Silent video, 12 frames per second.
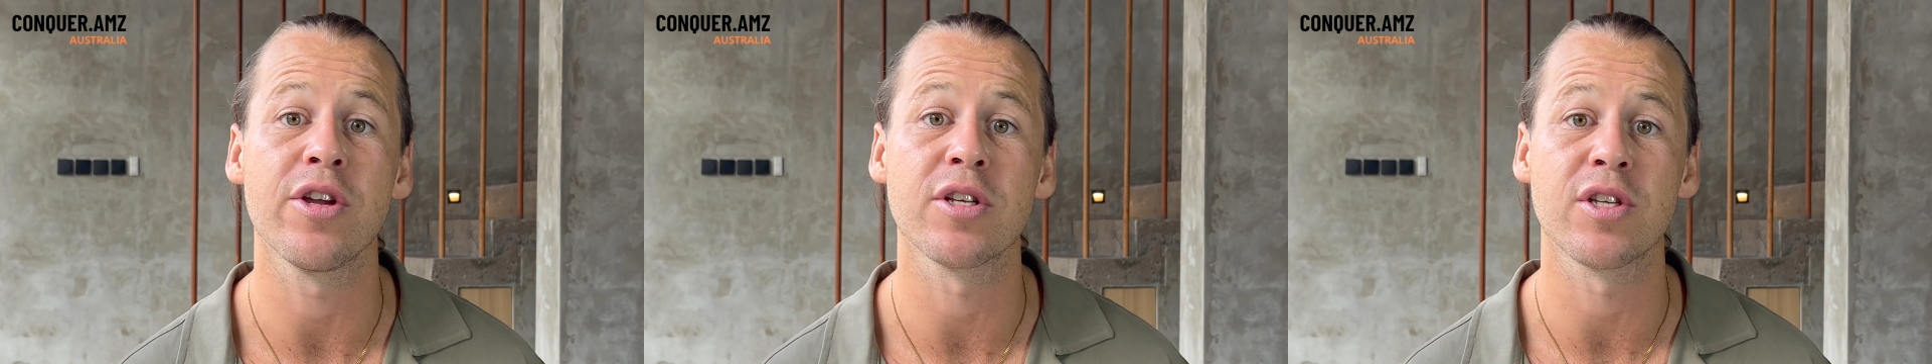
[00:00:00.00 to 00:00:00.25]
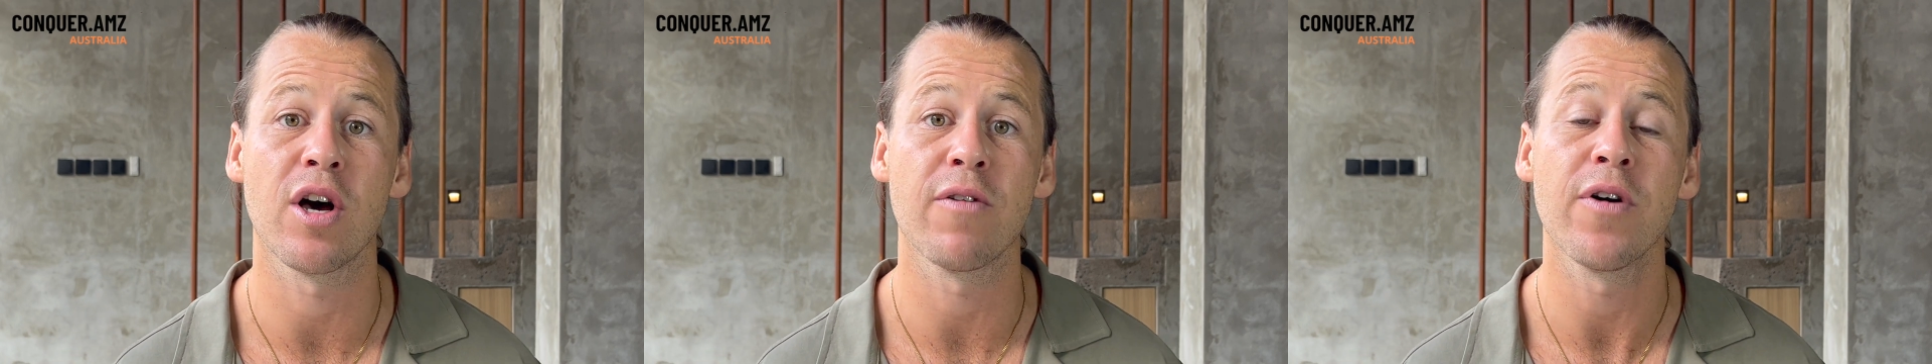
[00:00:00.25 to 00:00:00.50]

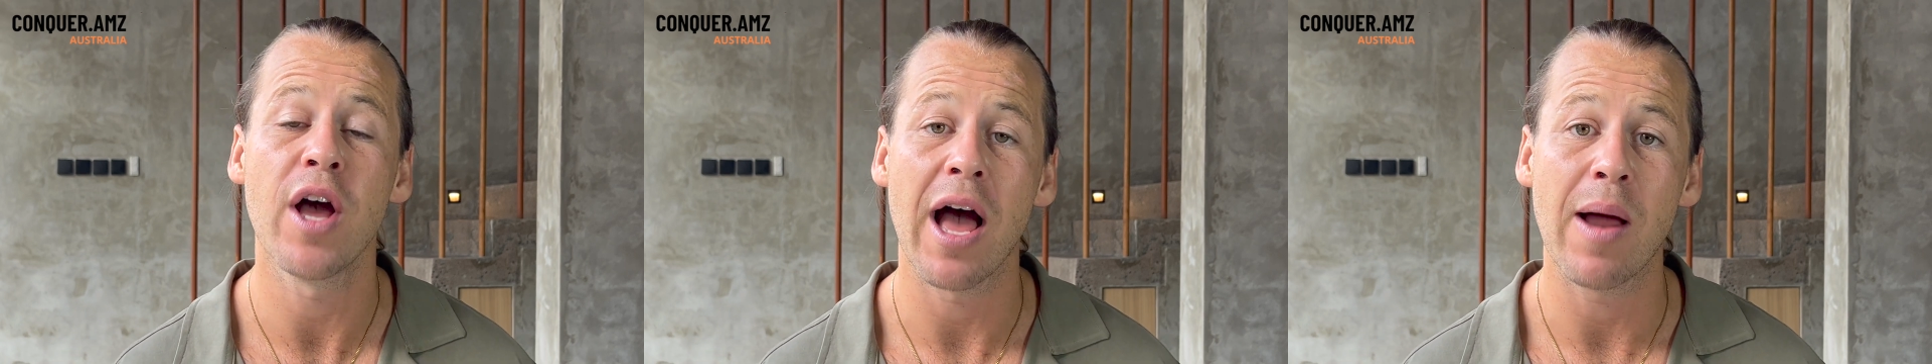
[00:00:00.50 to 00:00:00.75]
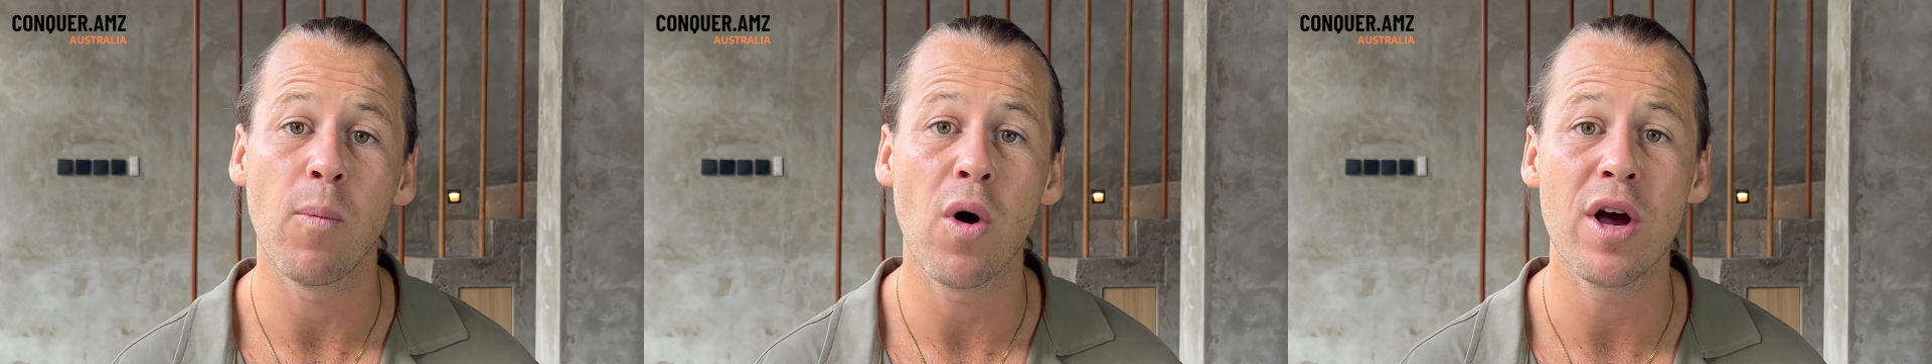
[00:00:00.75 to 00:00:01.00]
yourself
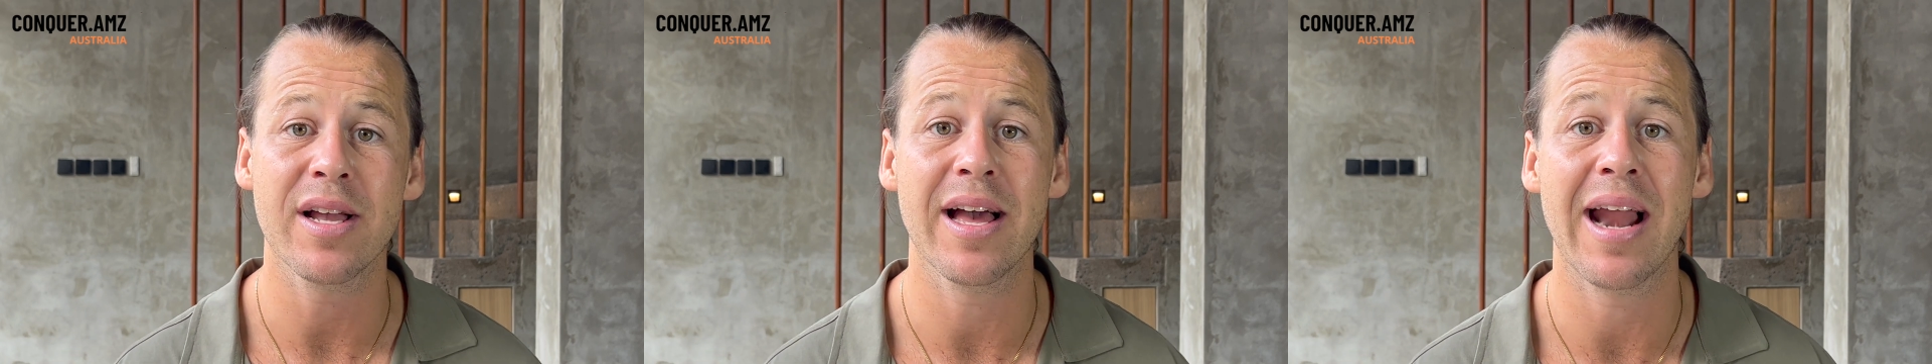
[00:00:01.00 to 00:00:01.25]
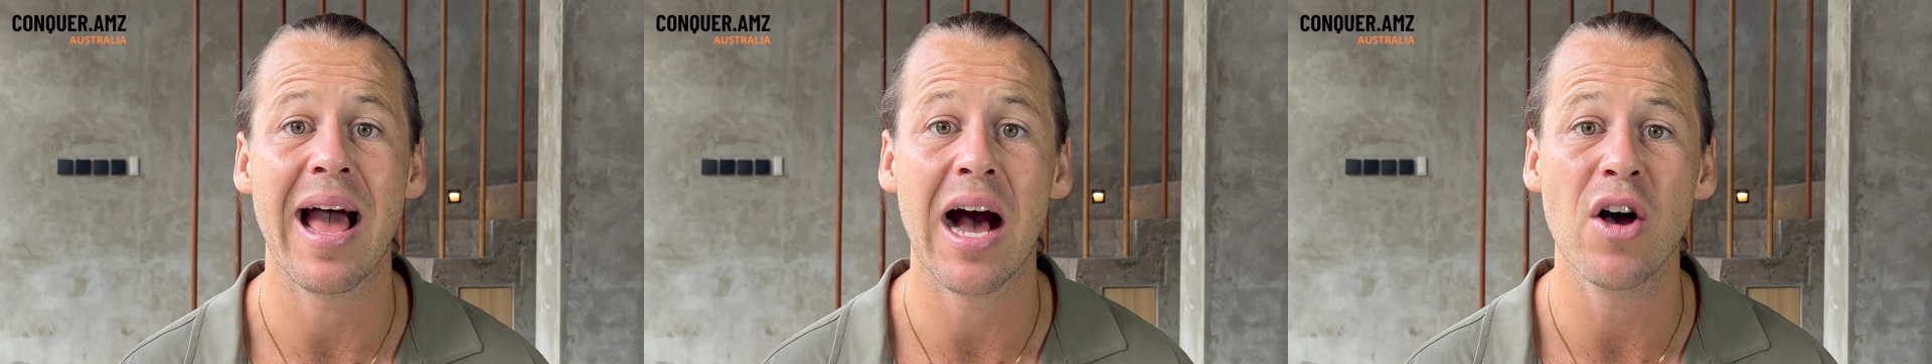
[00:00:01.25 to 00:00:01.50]
and work
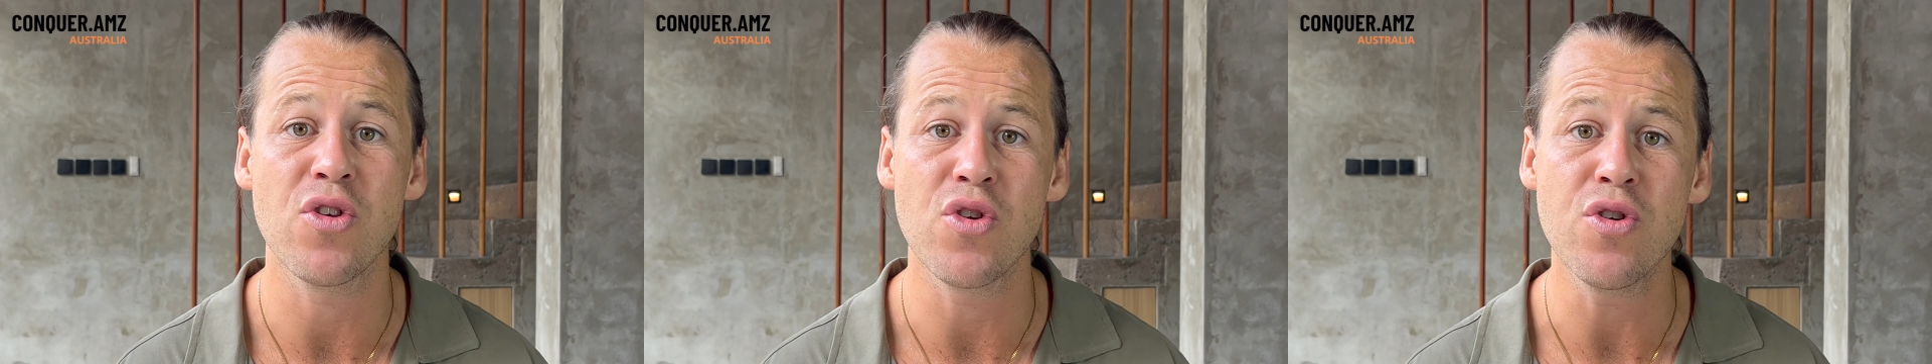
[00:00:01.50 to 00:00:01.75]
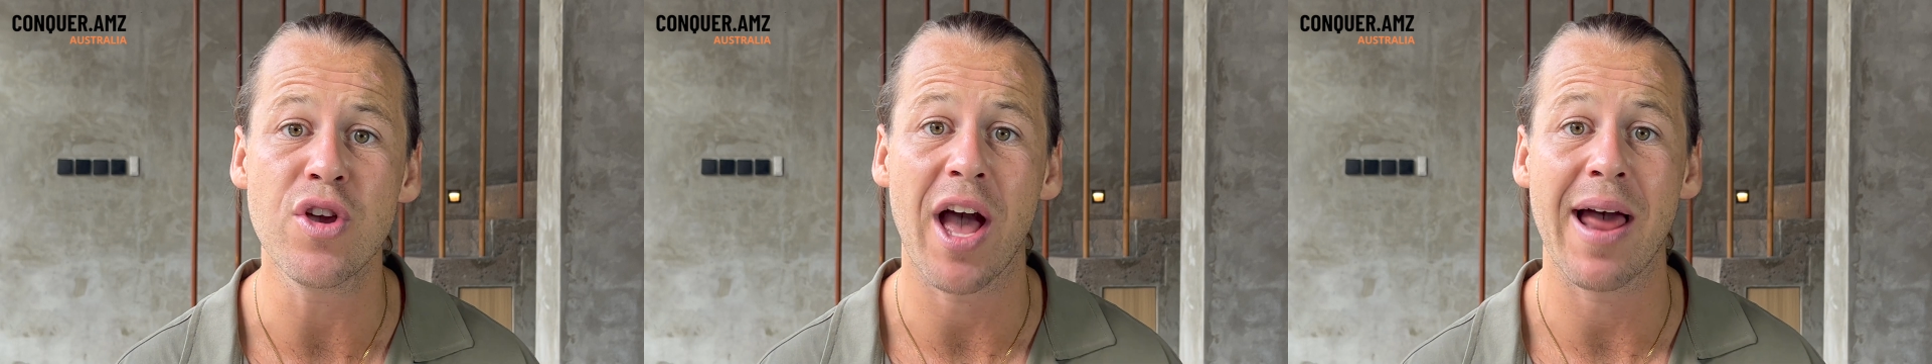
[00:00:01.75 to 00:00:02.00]
out how
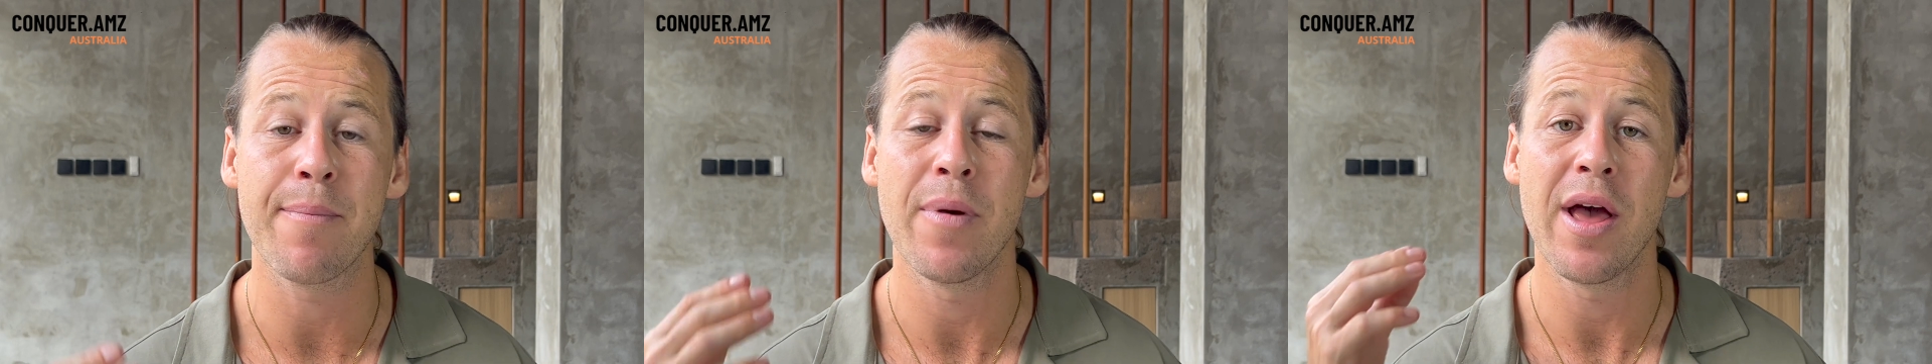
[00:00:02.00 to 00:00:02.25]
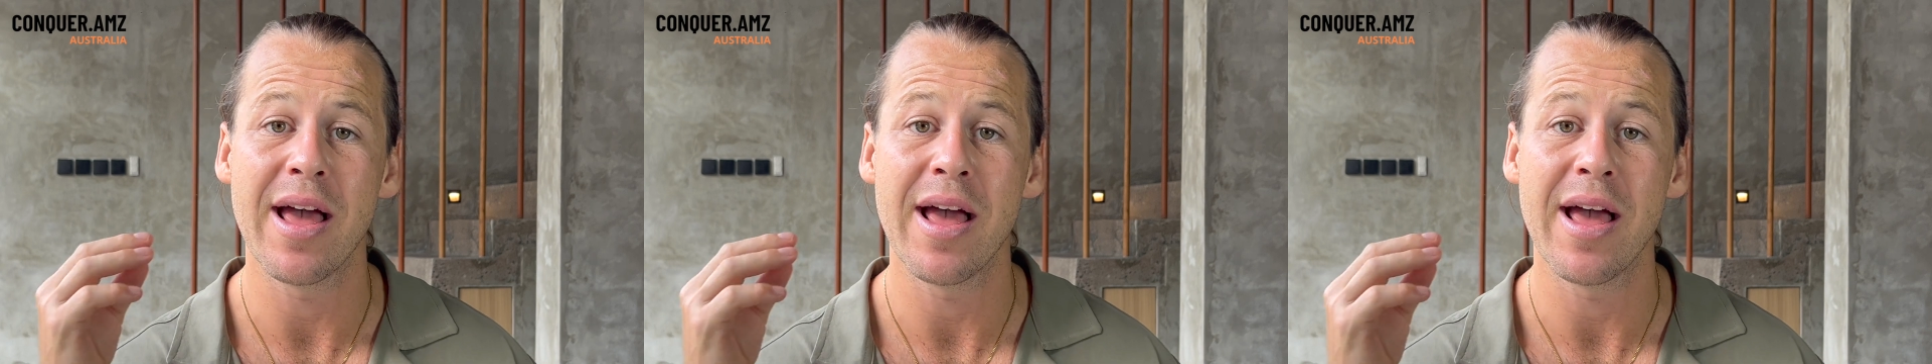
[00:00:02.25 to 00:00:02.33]
you can